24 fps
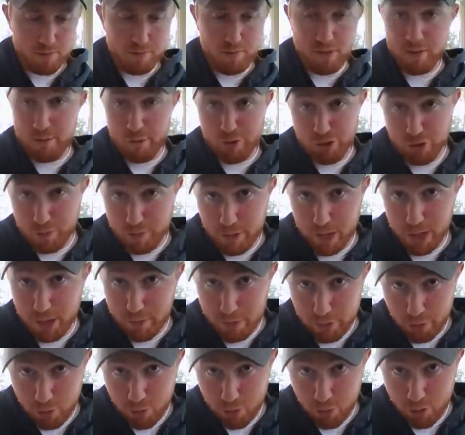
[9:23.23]
Maybe you should pick
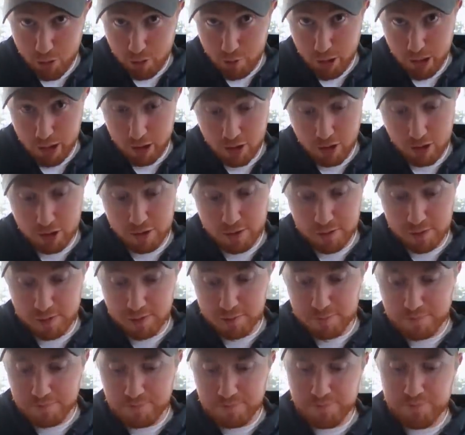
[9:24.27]
up a new quarterback,
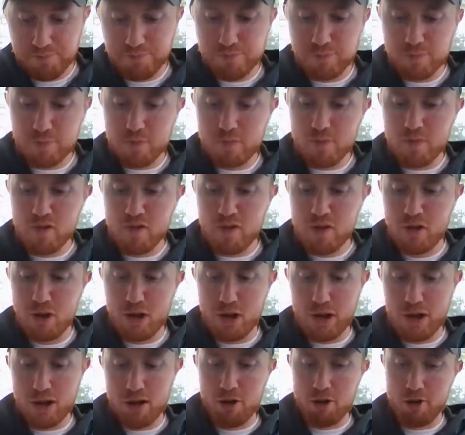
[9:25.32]
honestly.
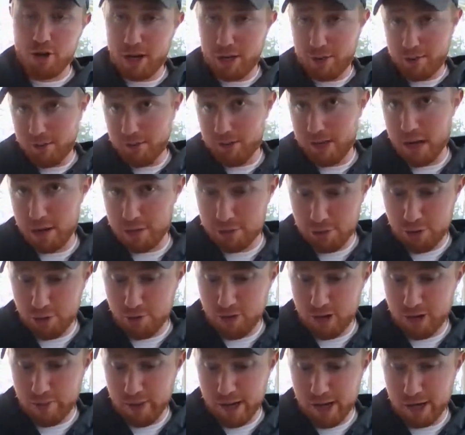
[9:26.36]
Okay, down to the
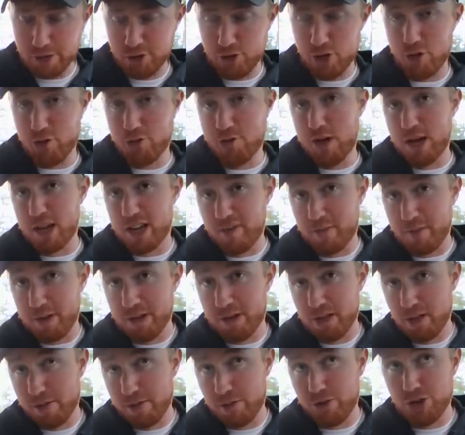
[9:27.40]
running backs. Oh, I give
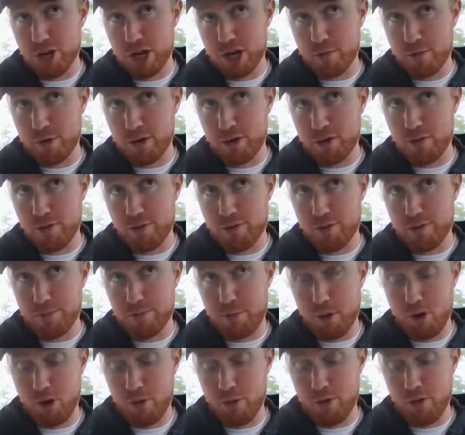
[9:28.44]
myself the check mark
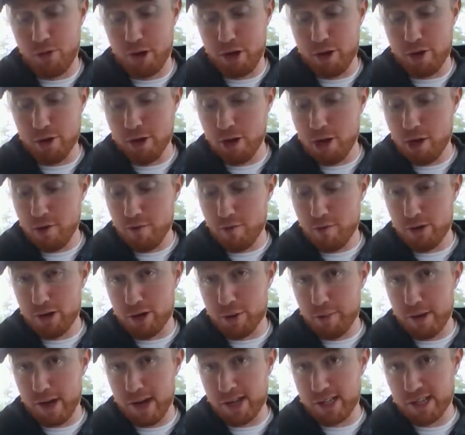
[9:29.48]
with Palmer there.
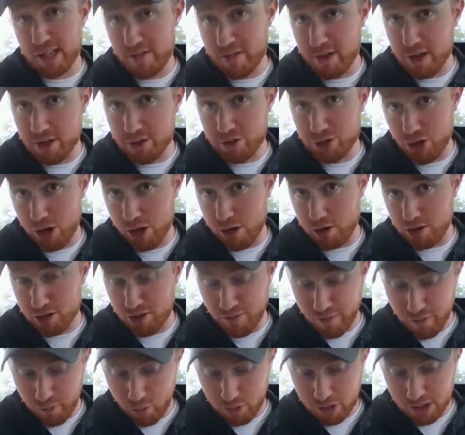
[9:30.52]
Running backs, I've got Charles
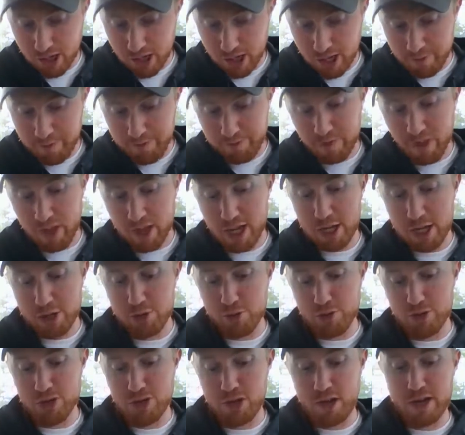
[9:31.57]
and Forte.
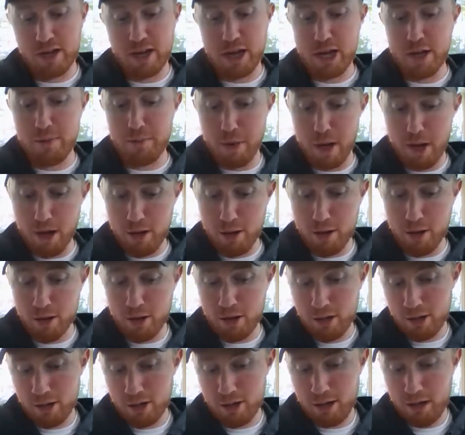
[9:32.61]
Angel's got AP.
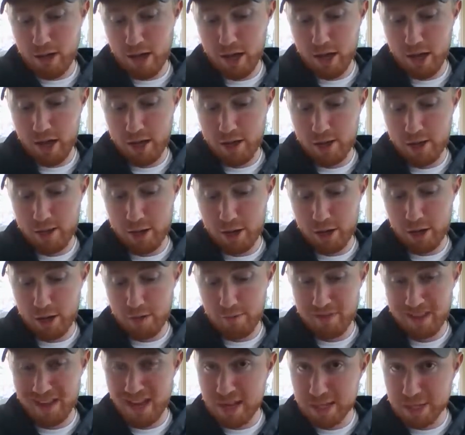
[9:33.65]
And
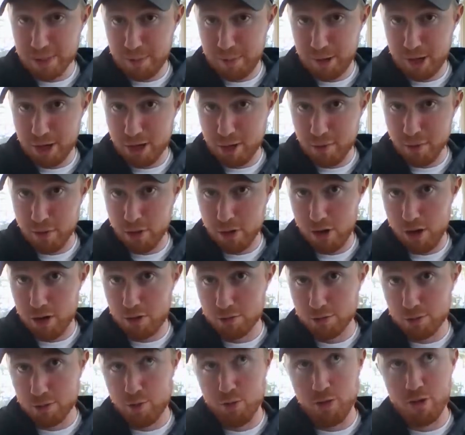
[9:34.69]
nice pickup with
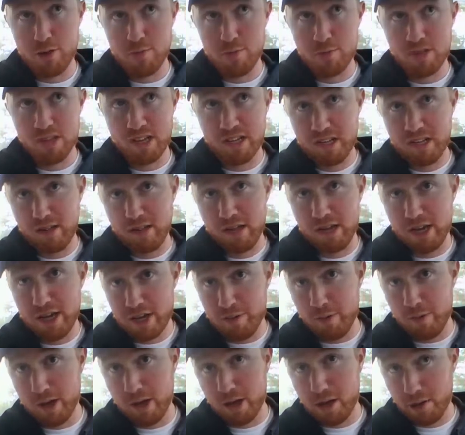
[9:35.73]
Carlos Williams. I did that
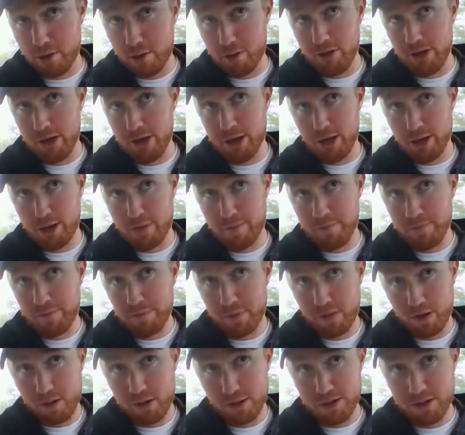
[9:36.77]
in my other league.
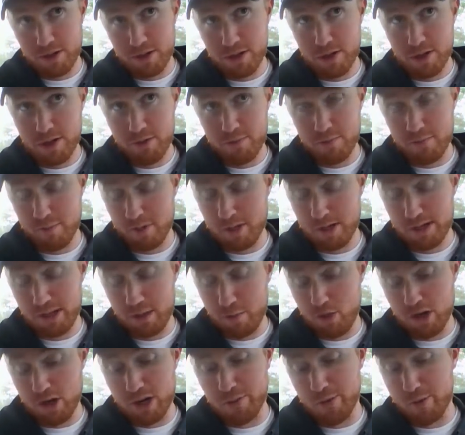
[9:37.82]
This is because I
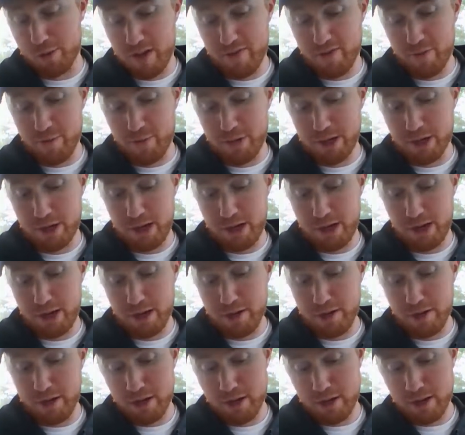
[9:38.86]
want him to have a big
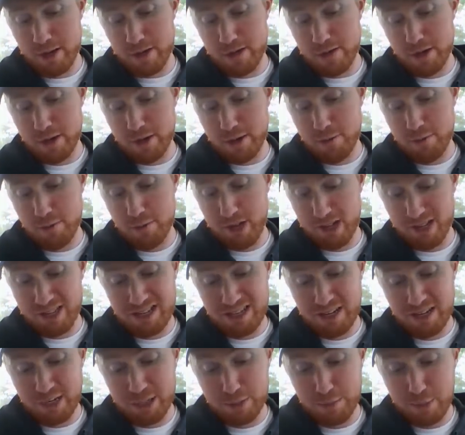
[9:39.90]
day. But that's
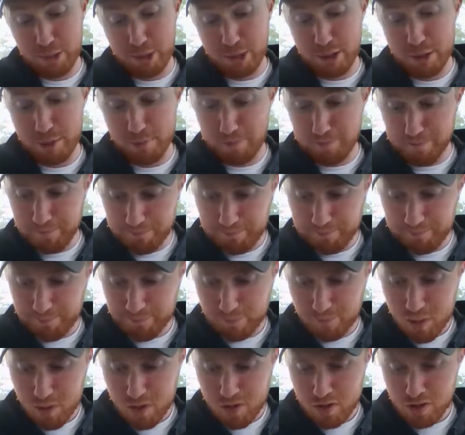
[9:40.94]
a nice pickup.
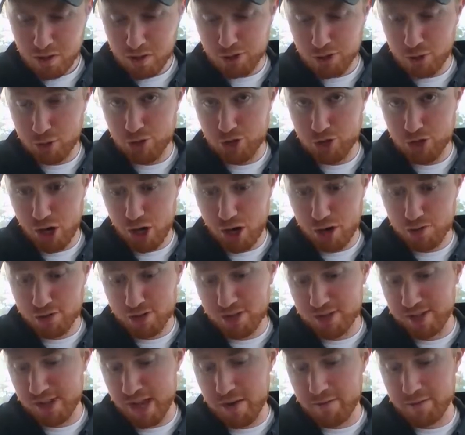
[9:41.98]
So
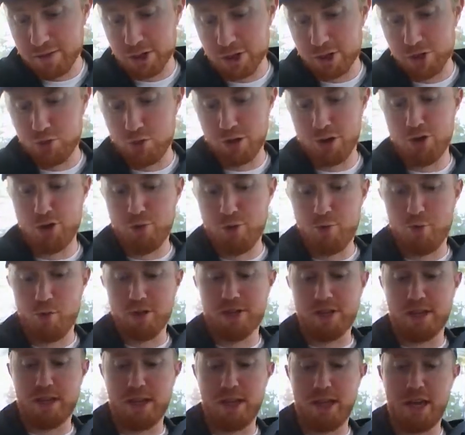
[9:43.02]
Charles is averaging 22
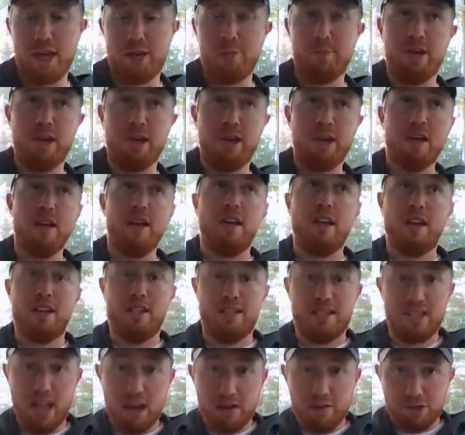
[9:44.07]
points a game, and
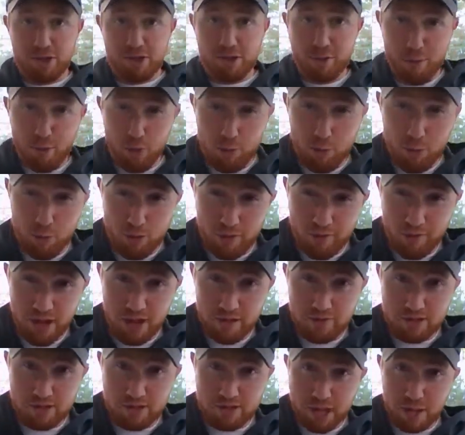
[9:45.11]
he's averaging
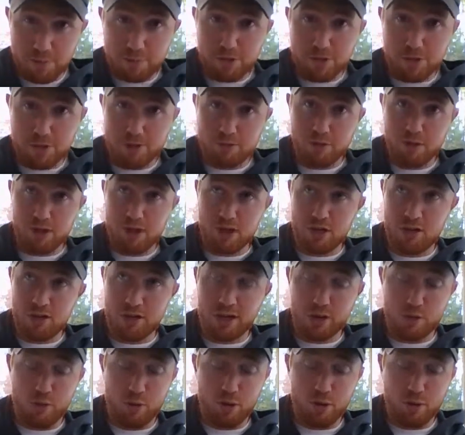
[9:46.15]
4.5 receptions, which I
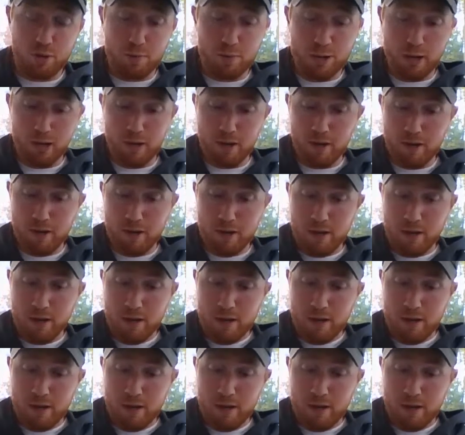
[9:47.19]
like quite a bit.